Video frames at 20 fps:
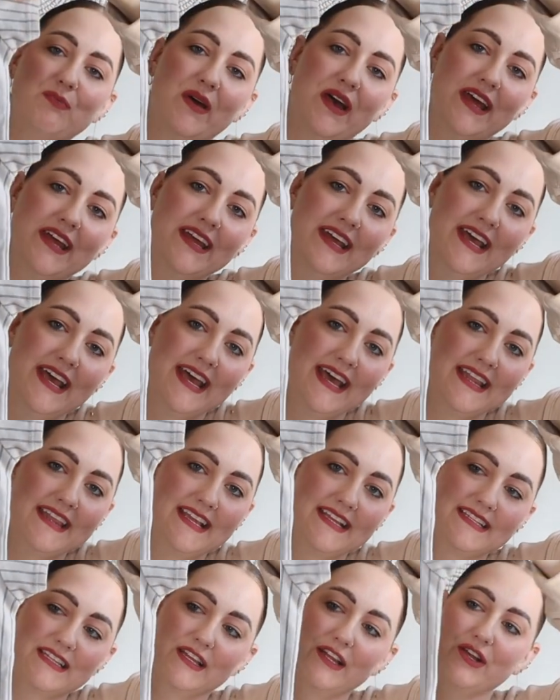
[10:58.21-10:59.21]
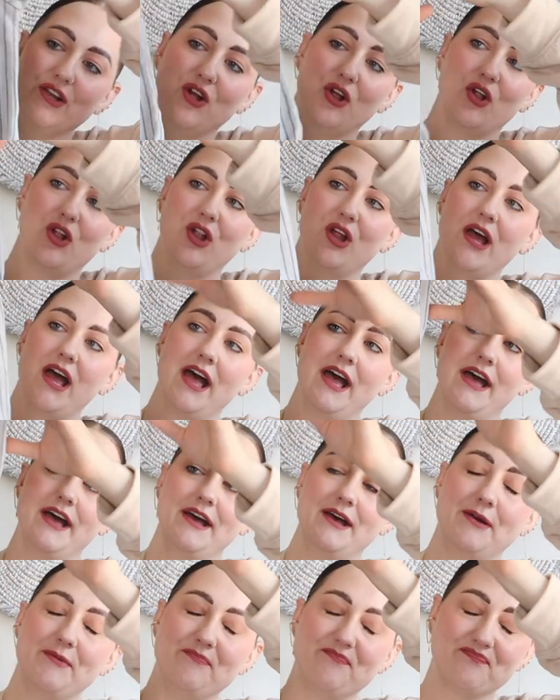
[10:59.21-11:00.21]
But this little
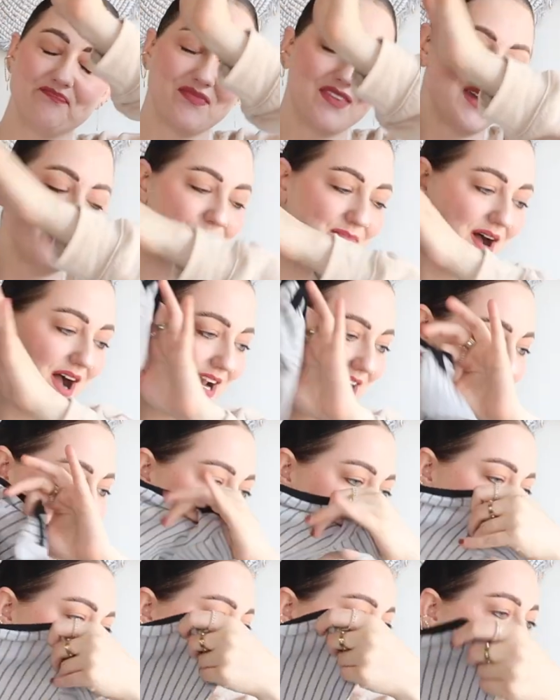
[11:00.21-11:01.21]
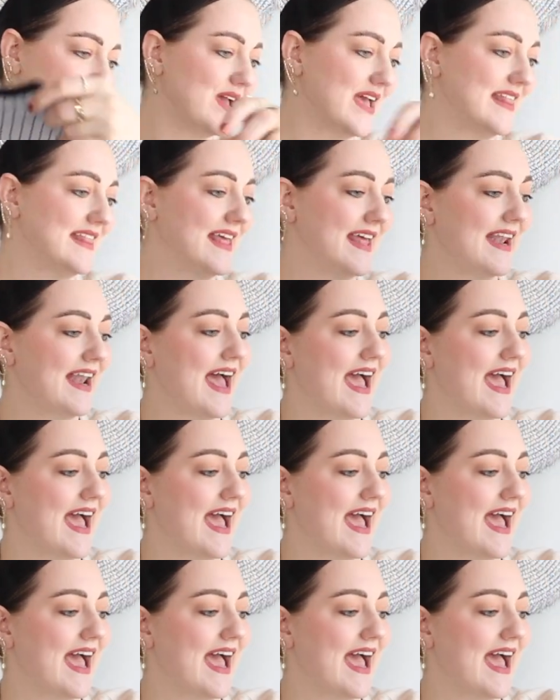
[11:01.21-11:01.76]
uh, bodysuit and then